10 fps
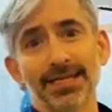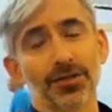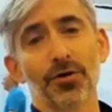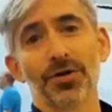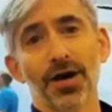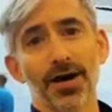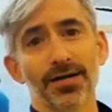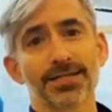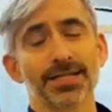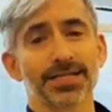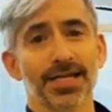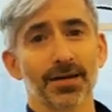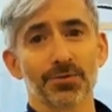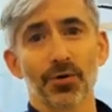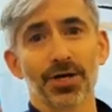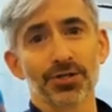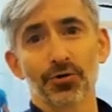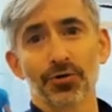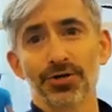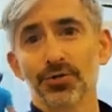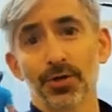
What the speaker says: low cost to set up squash courts,